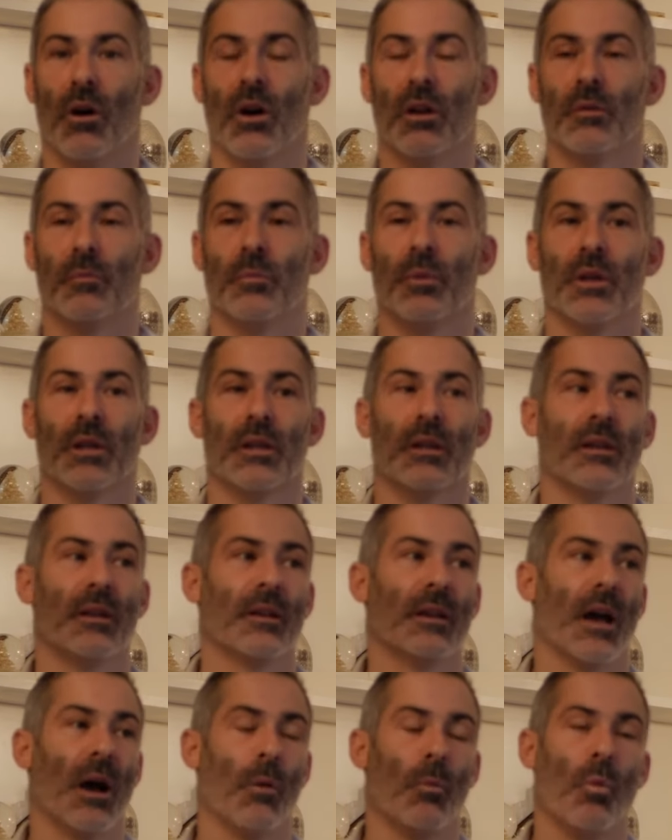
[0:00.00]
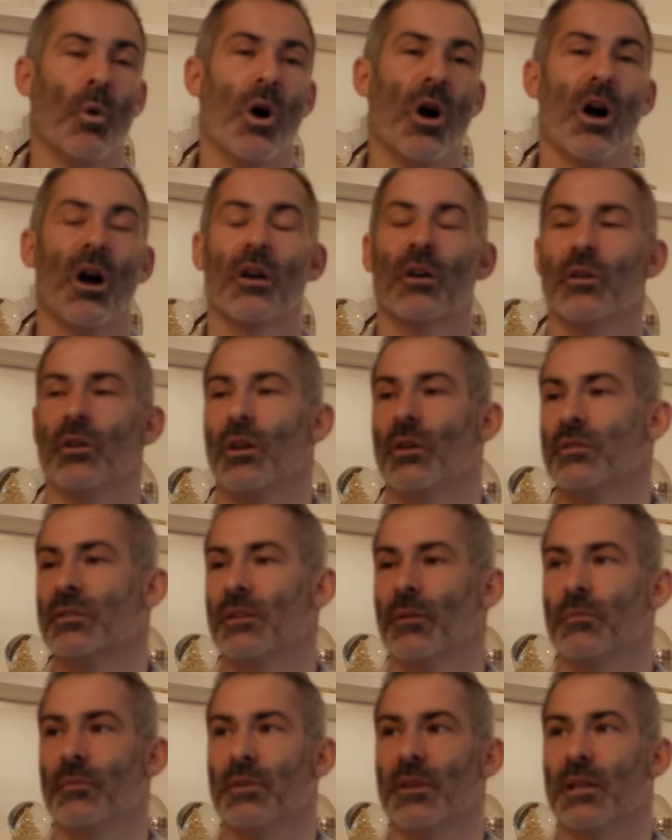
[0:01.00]
I'd be at work and
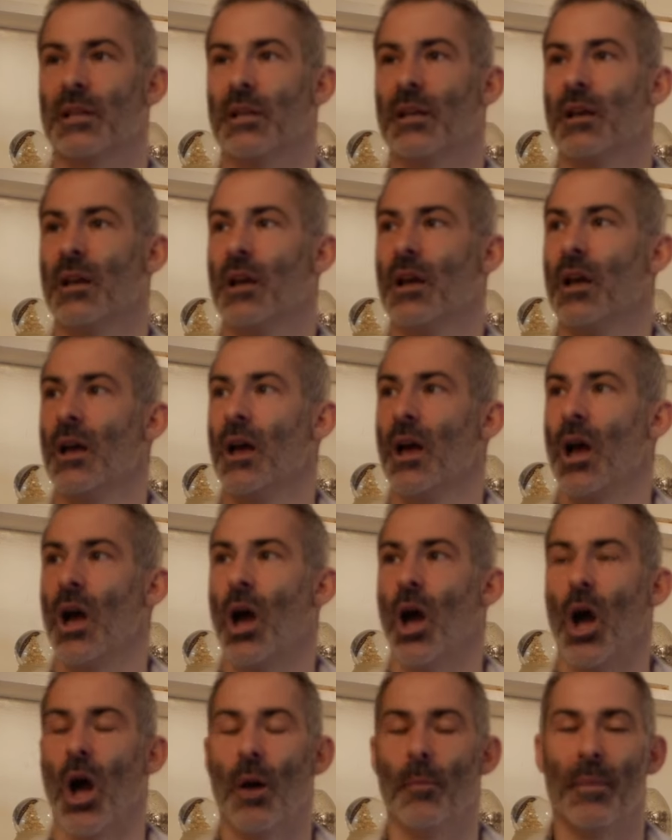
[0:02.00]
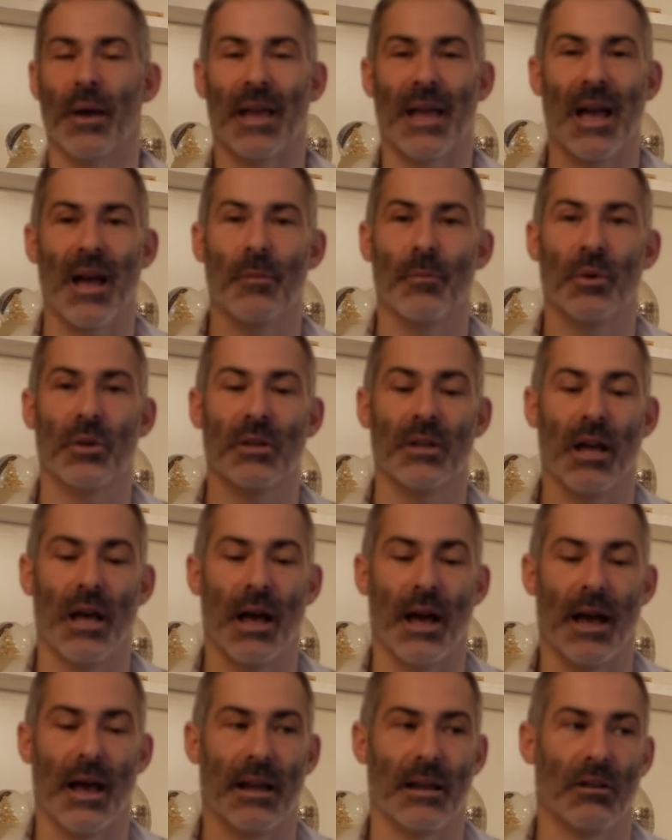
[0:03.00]
something may happen,
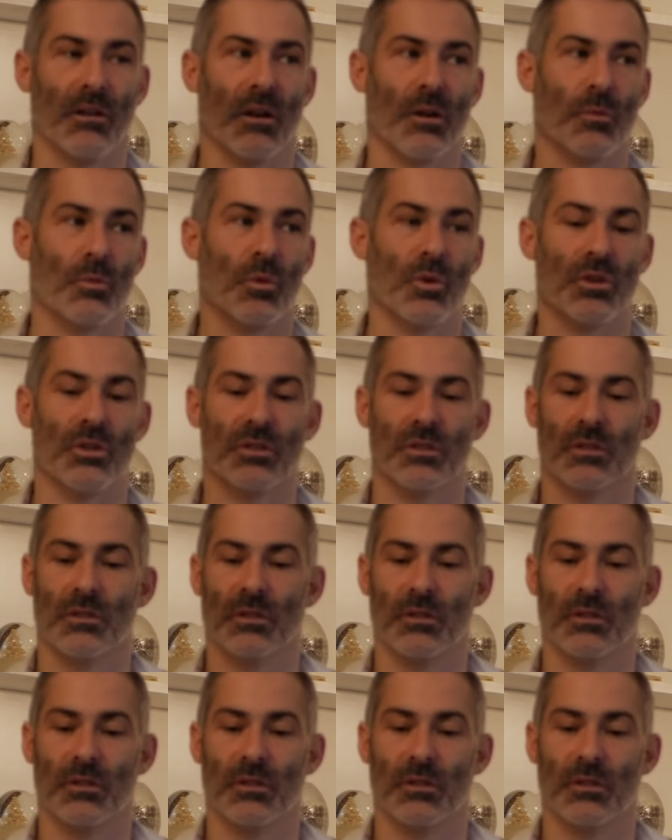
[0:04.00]
and I would,